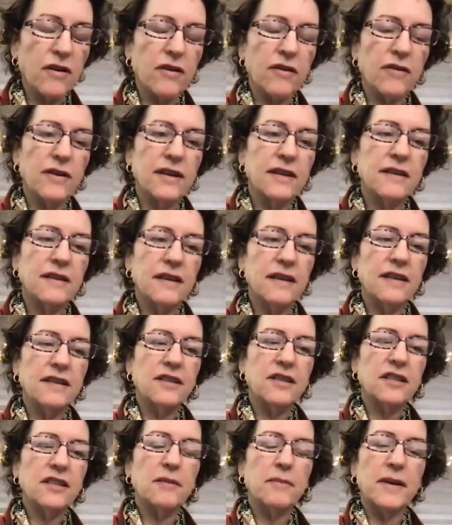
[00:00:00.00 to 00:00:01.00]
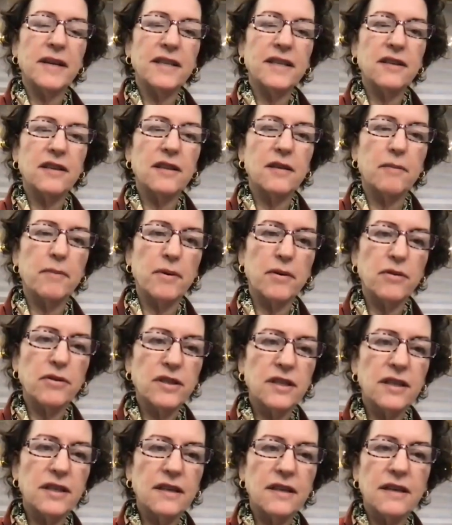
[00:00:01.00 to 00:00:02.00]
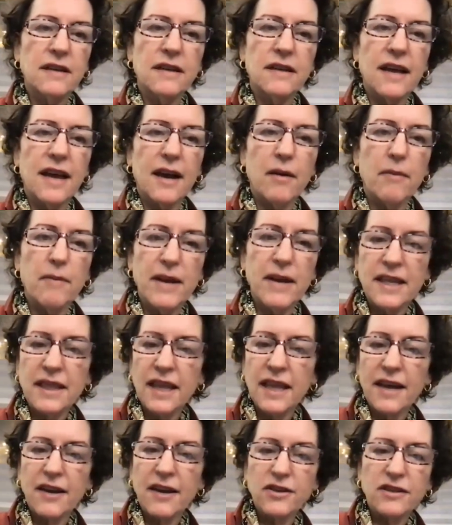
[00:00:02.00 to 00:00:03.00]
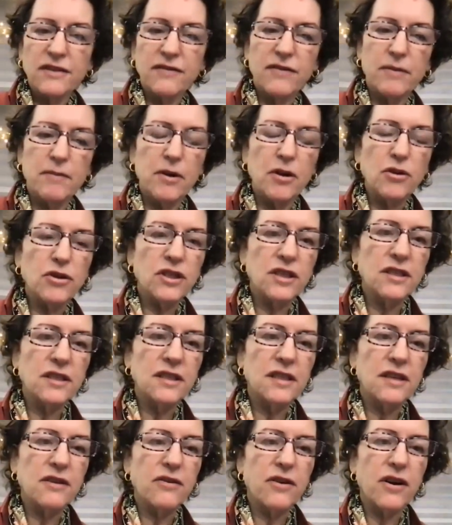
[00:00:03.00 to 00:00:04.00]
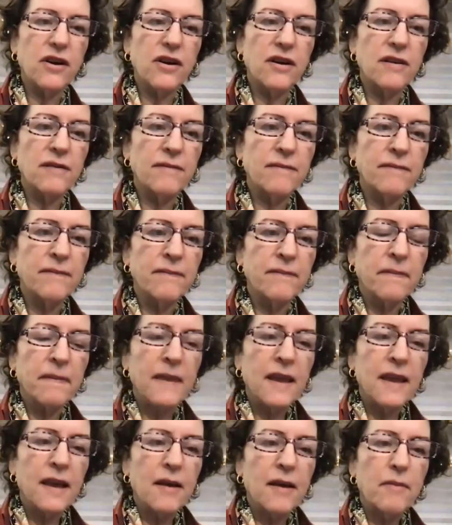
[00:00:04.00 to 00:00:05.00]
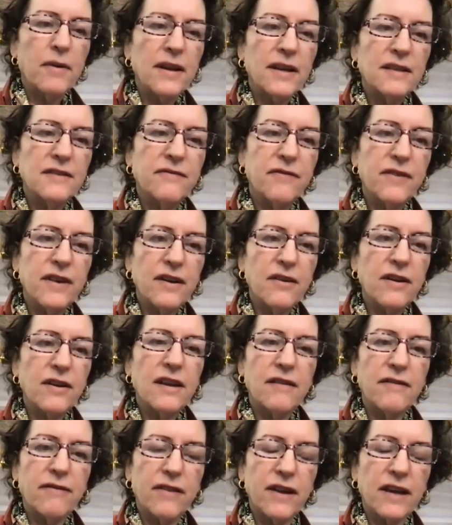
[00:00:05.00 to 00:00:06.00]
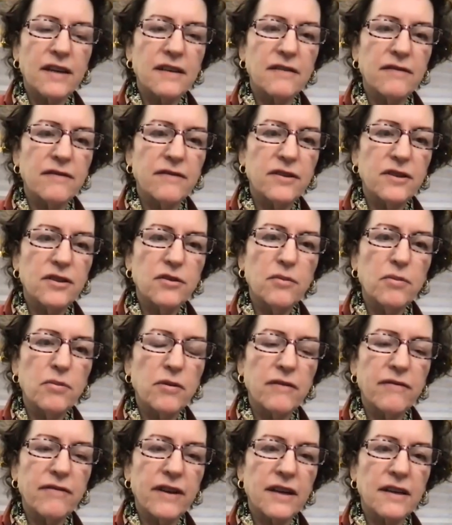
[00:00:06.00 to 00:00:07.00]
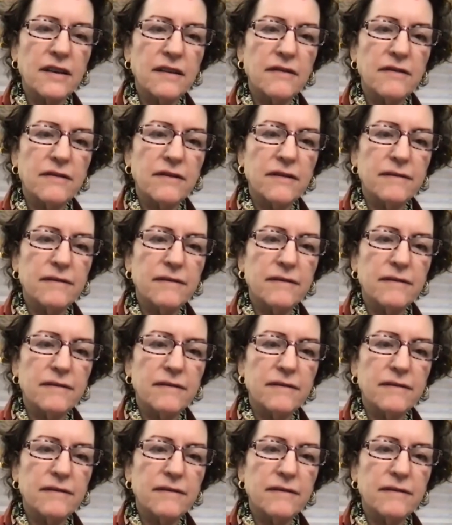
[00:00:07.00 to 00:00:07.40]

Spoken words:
It just depends on the person and how many layers of emotions there are, but it's very effective, super effective.